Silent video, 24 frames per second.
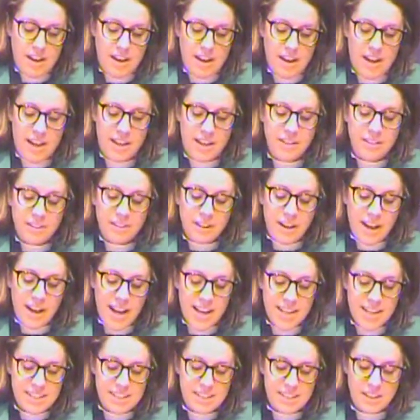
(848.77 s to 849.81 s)
And it'll
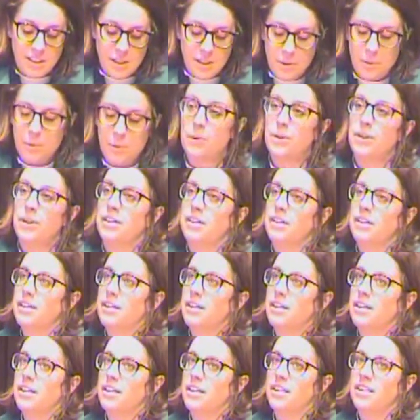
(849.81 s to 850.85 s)
ask you
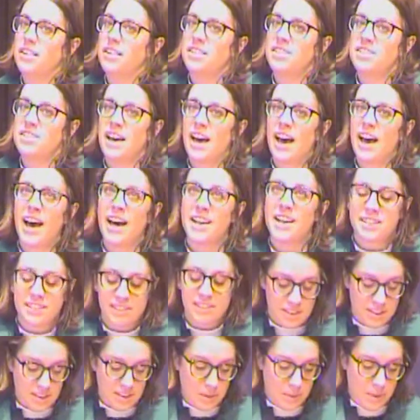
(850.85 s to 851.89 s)
to
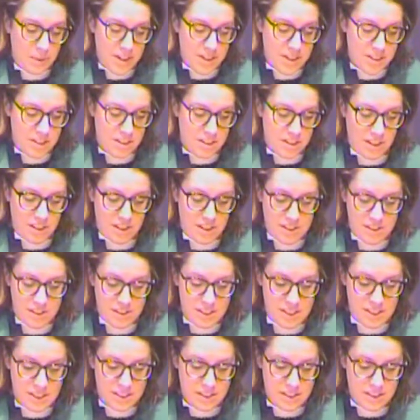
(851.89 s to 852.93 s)
ask the
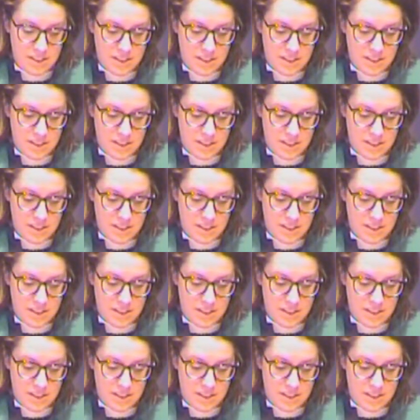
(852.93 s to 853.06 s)
questions.